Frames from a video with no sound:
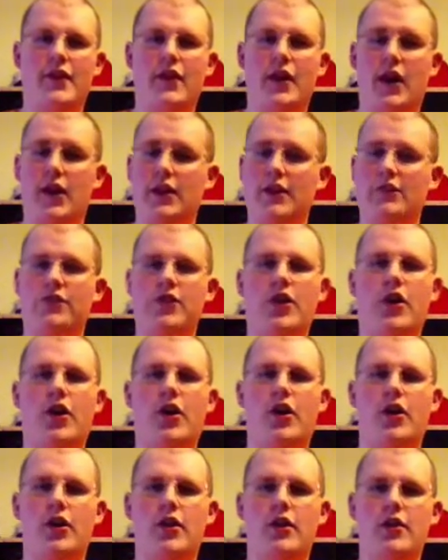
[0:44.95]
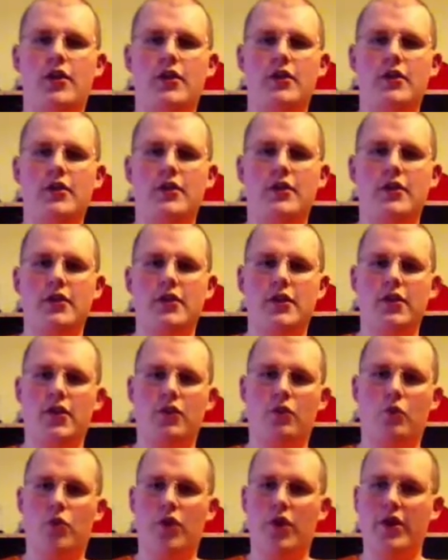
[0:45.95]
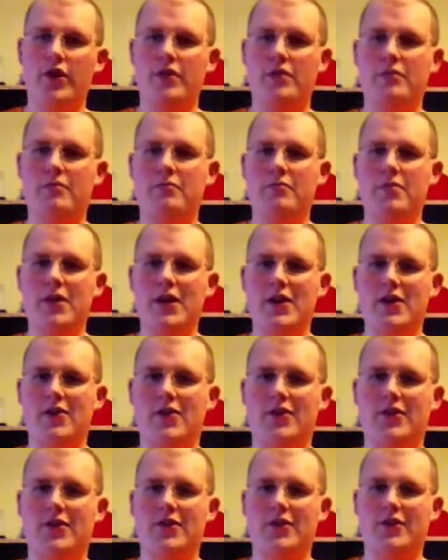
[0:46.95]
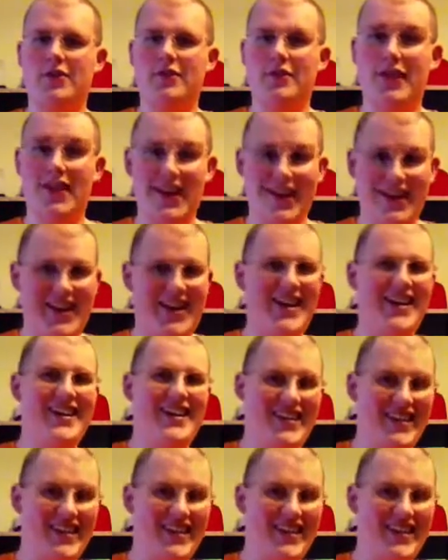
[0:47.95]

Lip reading: I left it all in one piece. Yeah.